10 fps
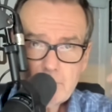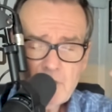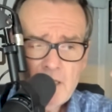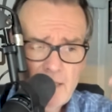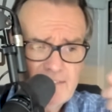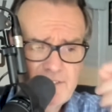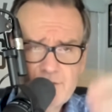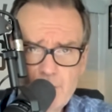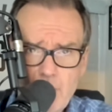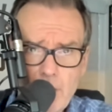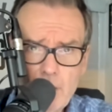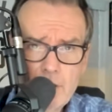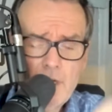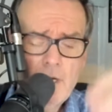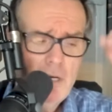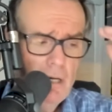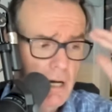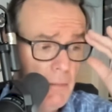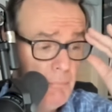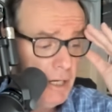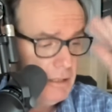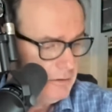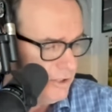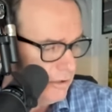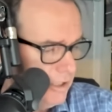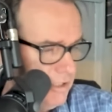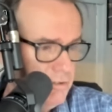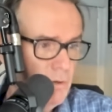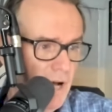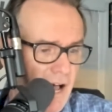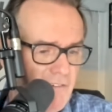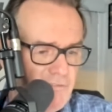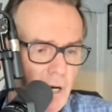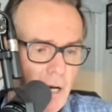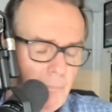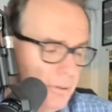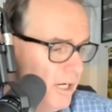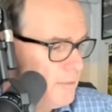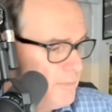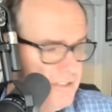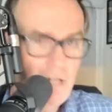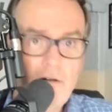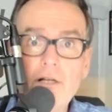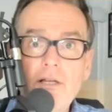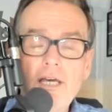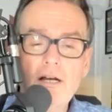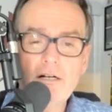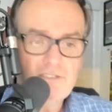lessons learned, but certainly do have plenty of material here.